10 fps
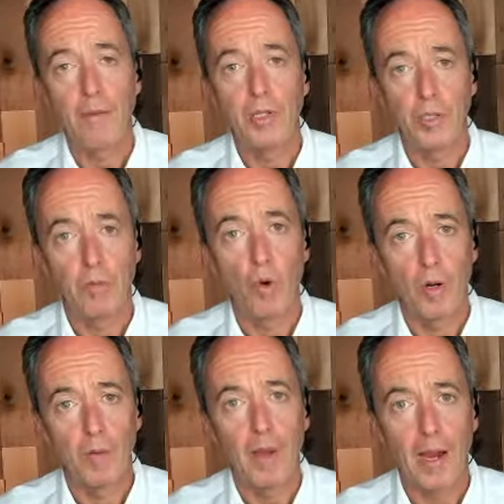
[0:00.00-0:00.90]
damaging,
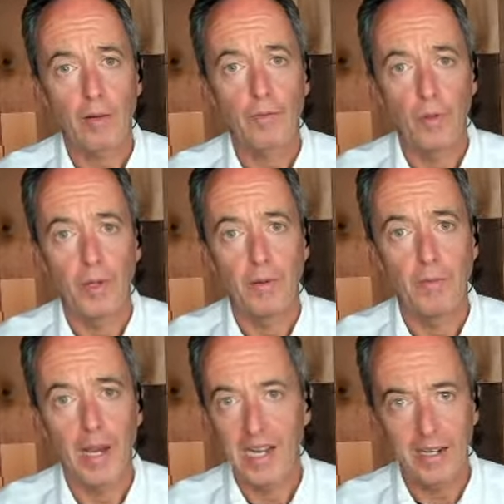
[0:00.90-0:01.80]
more impactful
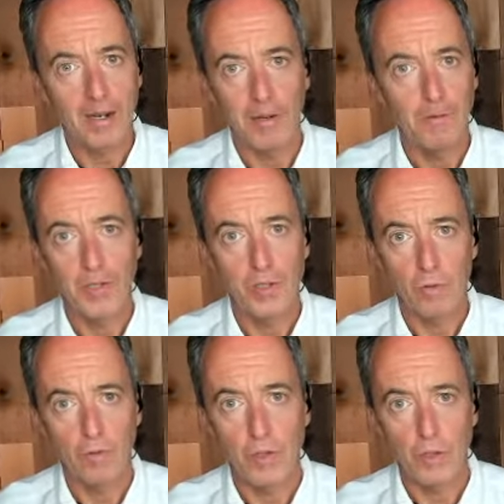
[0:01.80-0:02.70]
than any kind of
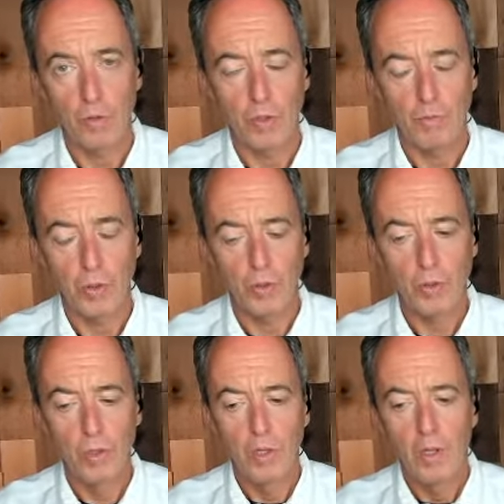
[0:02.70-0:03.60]
physical
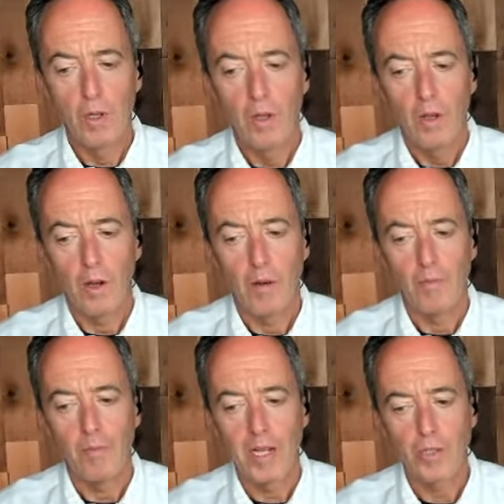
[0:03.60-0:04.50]
abuse.
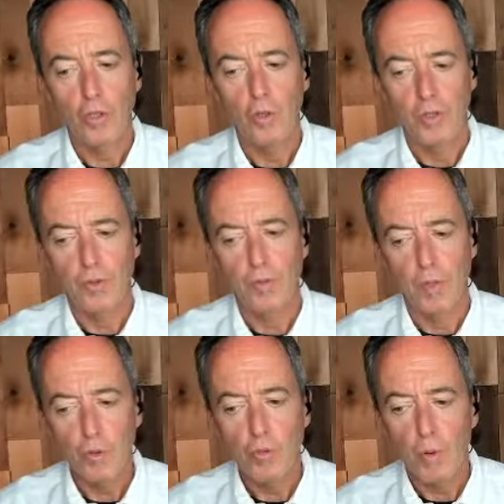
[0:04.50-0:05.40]
As humans,
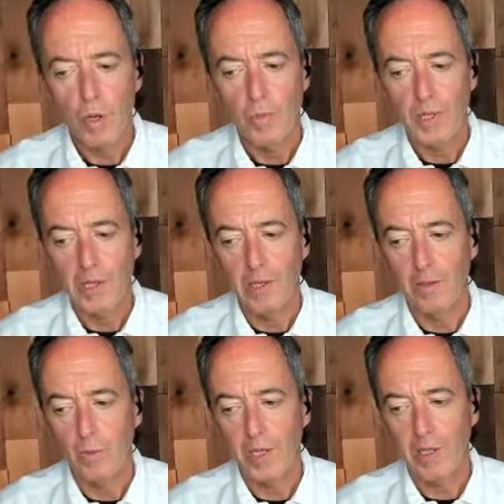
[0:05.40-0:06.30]
for the most part, we
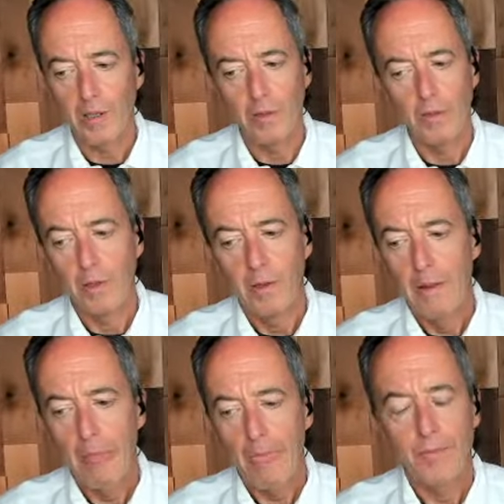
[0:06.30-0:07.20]
can
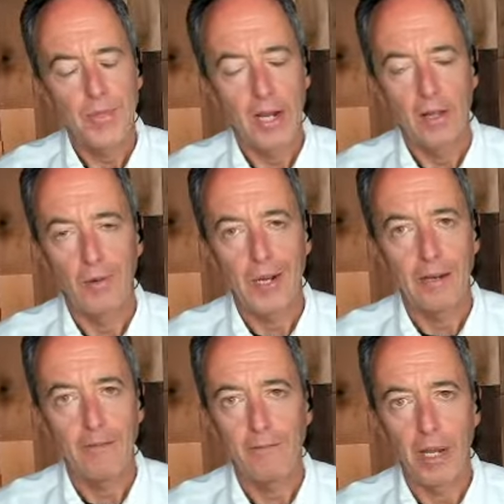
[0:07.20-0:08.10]

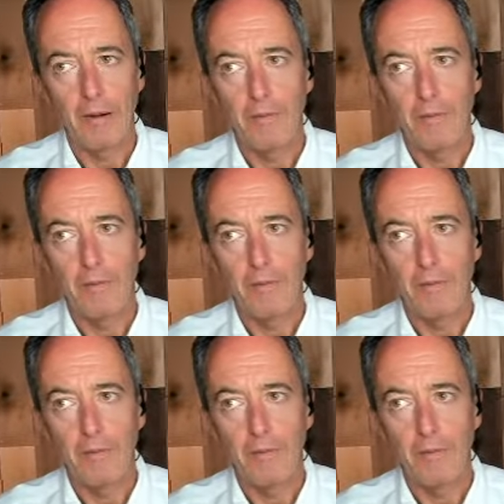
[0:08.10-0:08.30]
tolerate